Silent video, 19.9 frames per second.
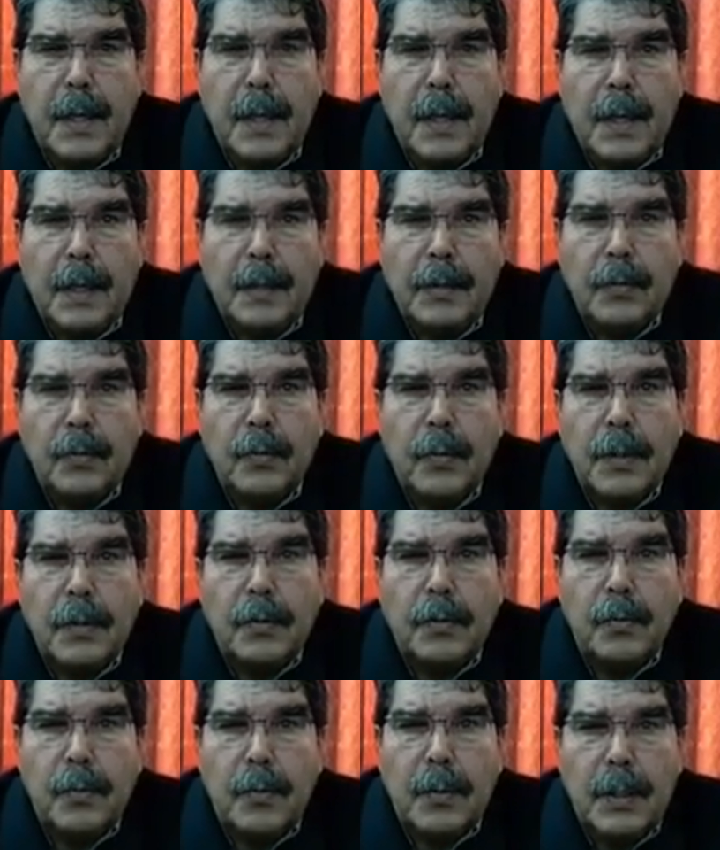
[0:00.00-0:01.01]
And
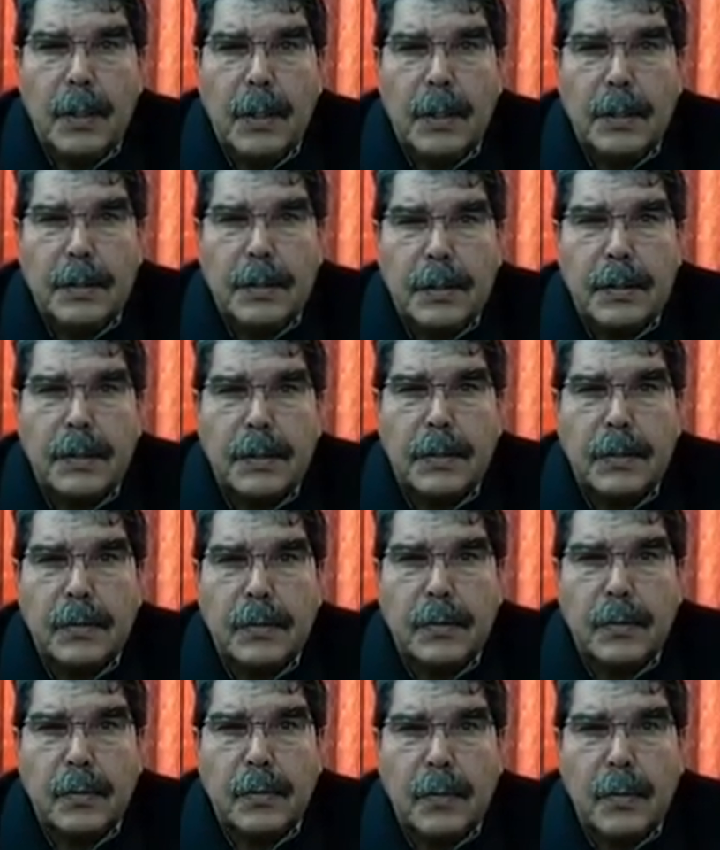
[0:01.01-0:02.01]
what we just
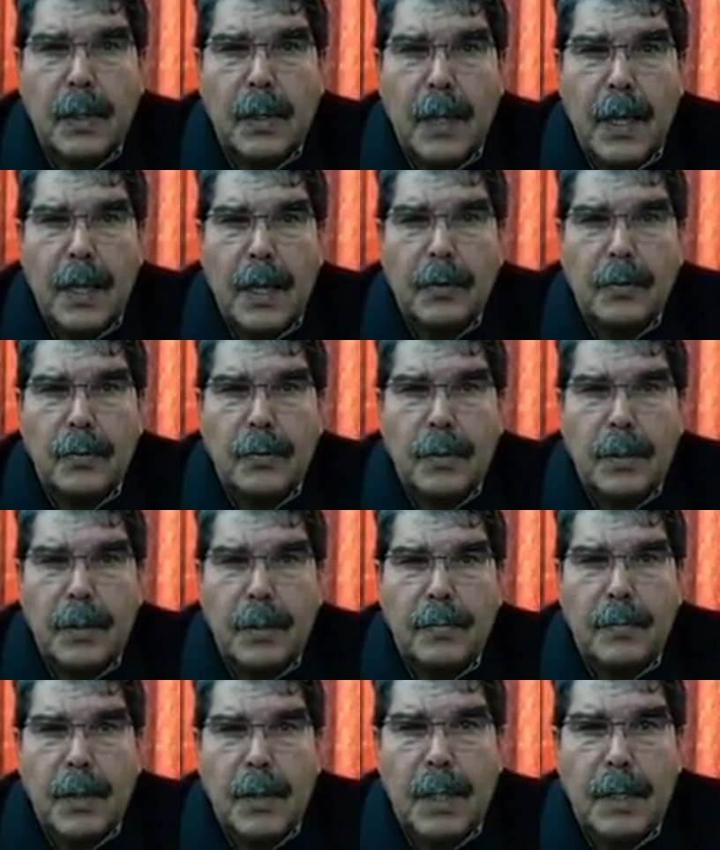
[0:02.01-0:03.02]
would like to
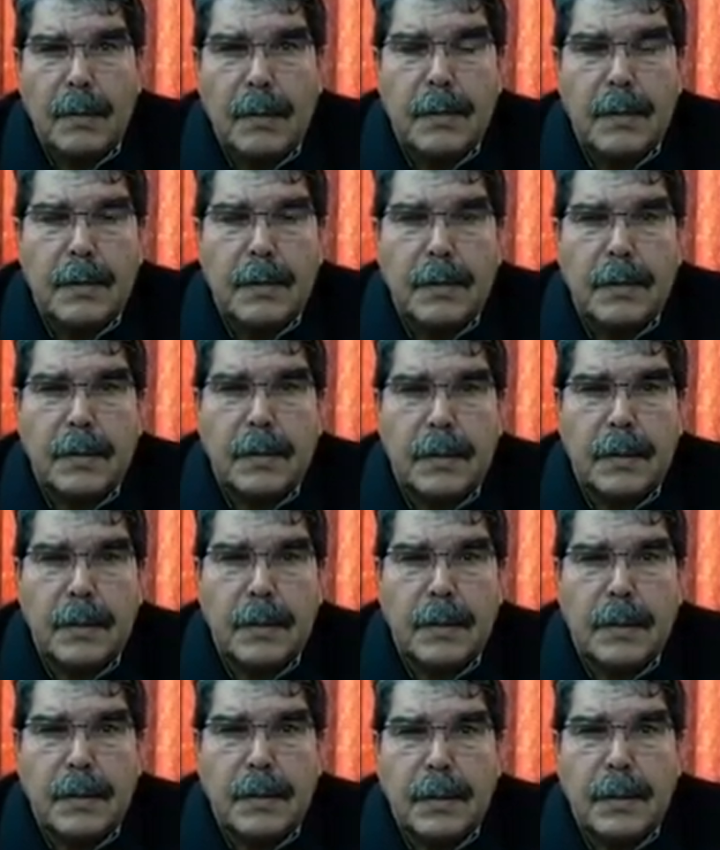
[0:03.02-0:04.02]
remind is
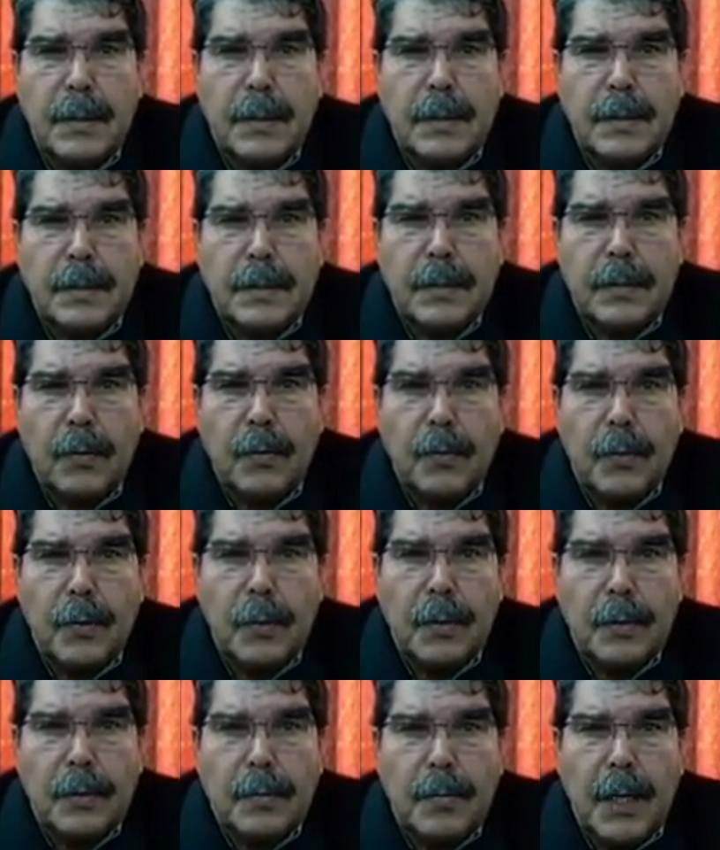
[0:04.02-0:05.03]
a
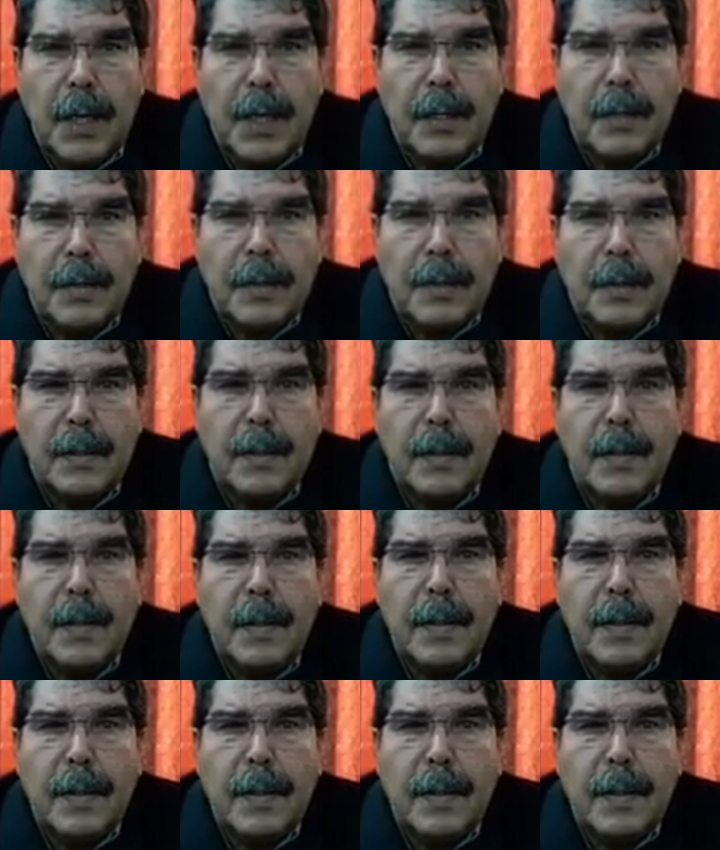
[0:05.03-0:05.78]
word by the